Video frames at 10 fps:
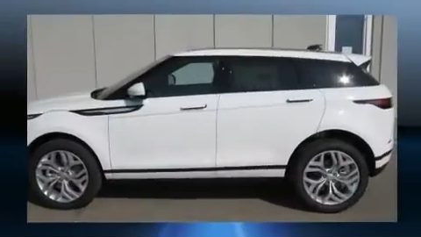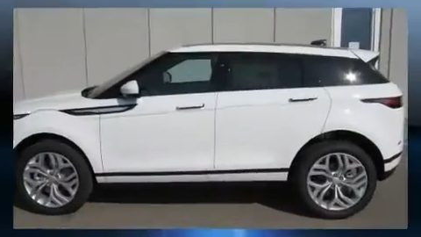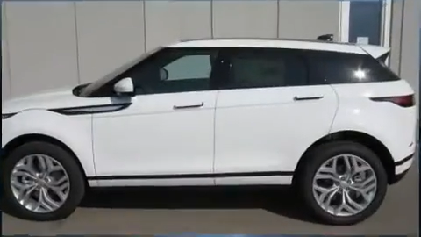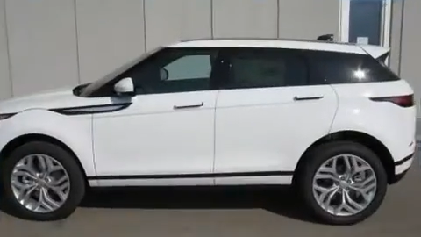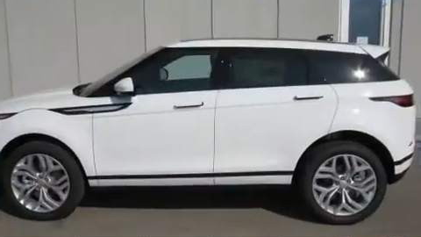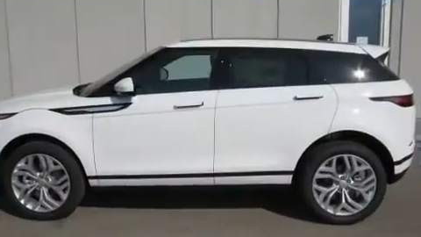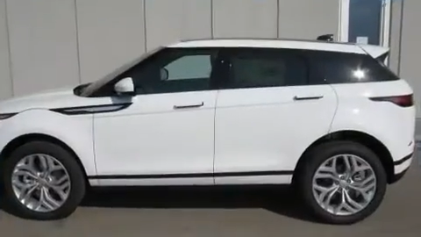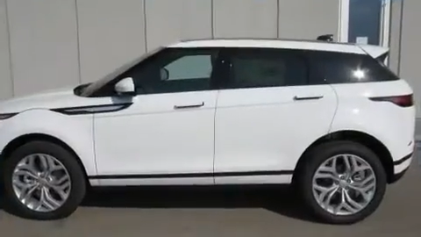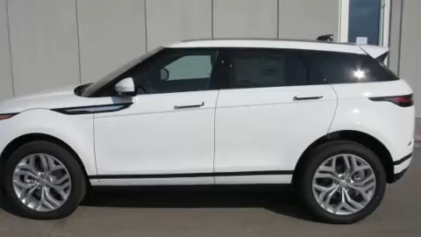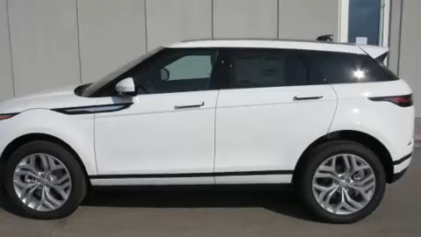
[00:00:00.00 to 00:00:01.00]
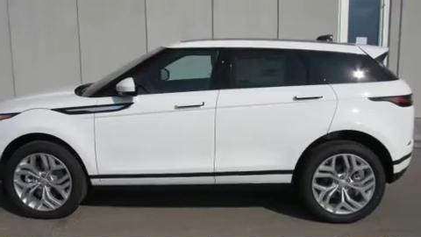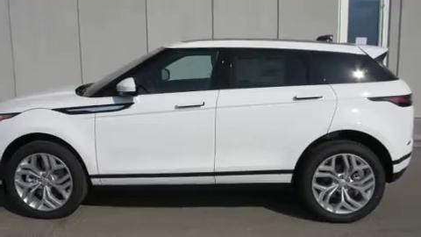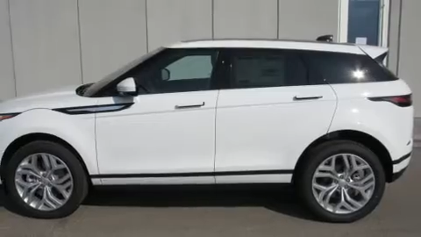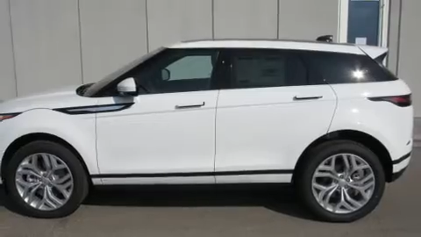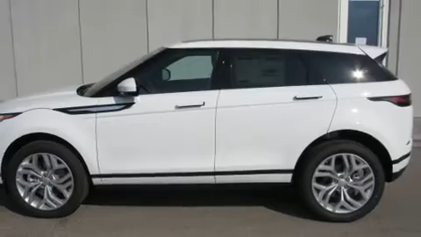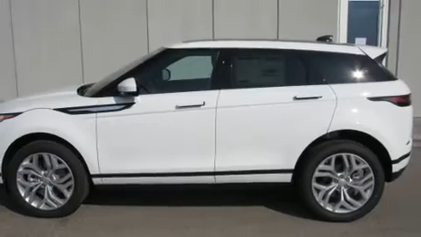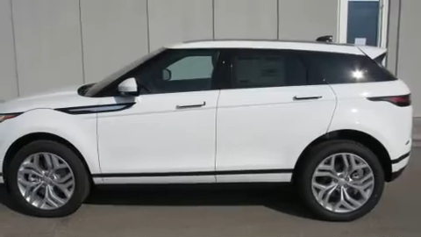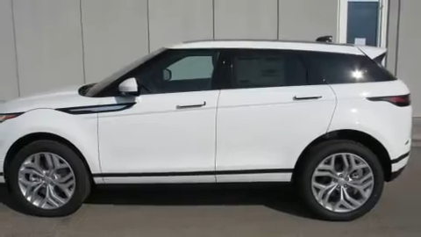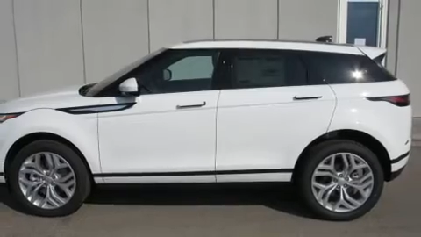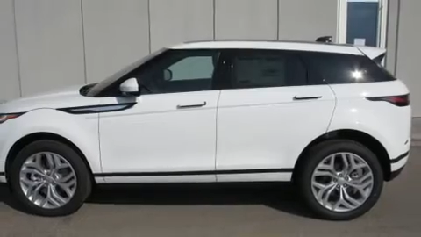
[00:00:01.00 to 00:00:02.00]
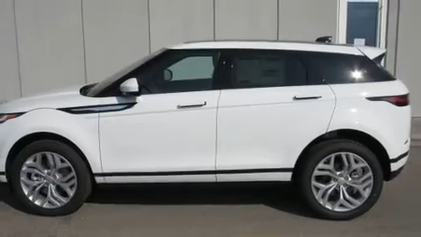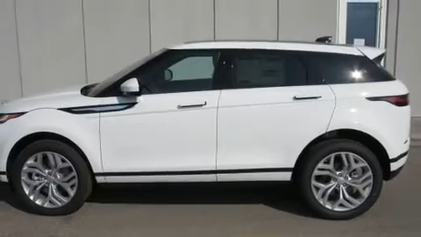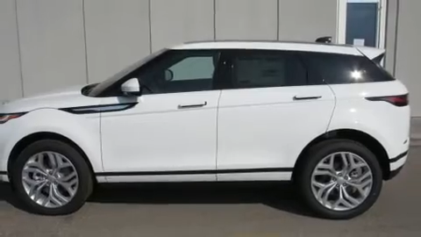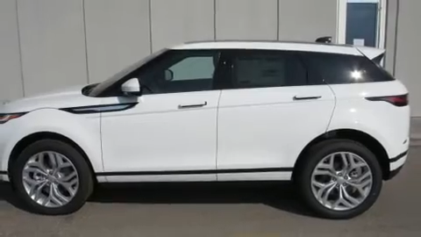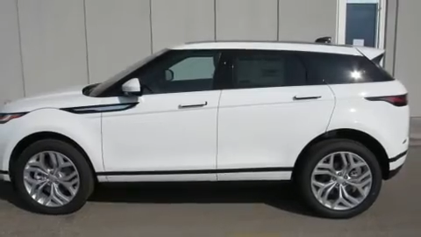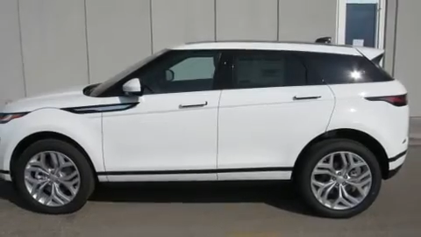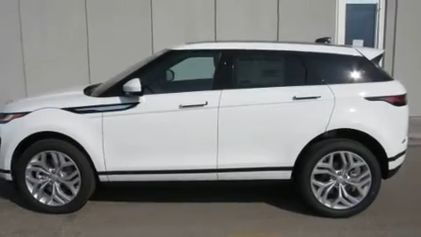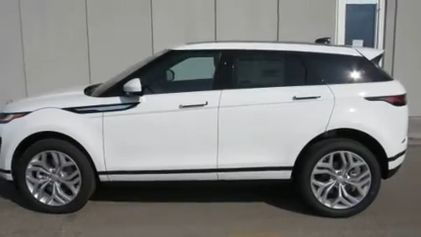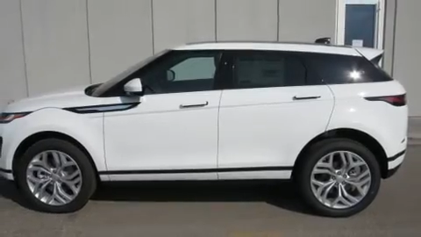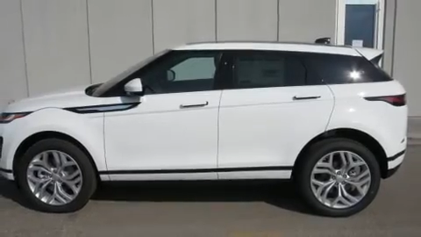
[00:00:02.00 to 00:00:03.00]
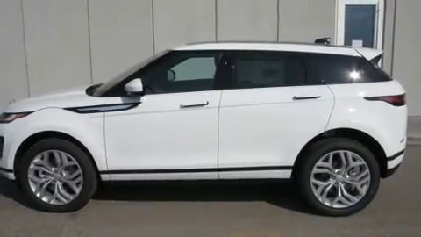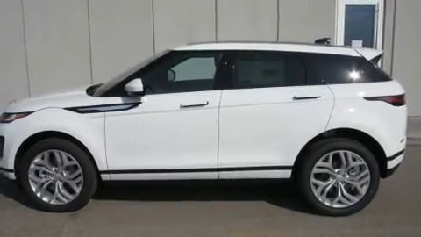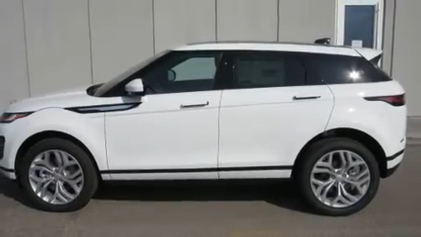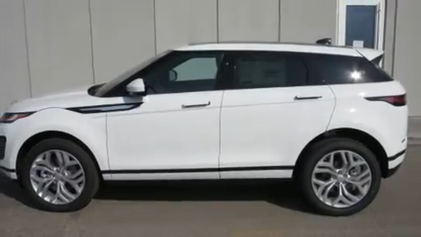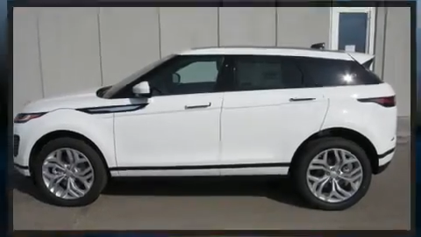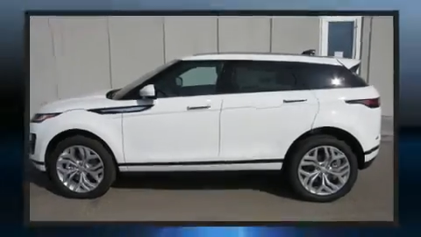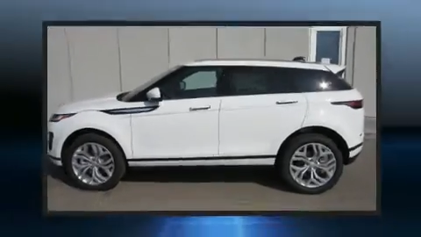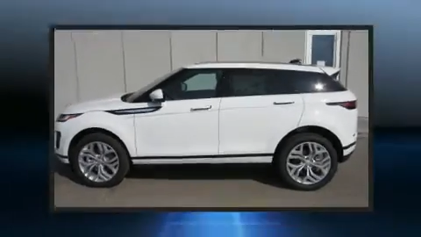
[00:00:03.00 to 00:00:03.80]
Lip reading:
No face is visible, so there are no lips to read.